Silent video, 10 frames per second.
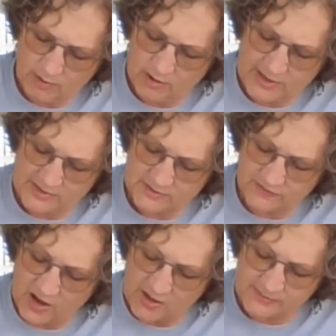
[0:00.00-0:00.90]
all kinds
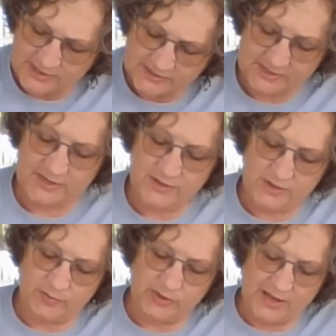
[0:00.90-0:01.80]
of objects into
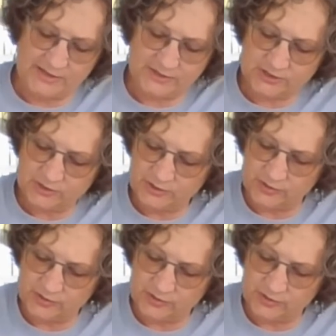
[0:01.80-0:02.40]
the plaster.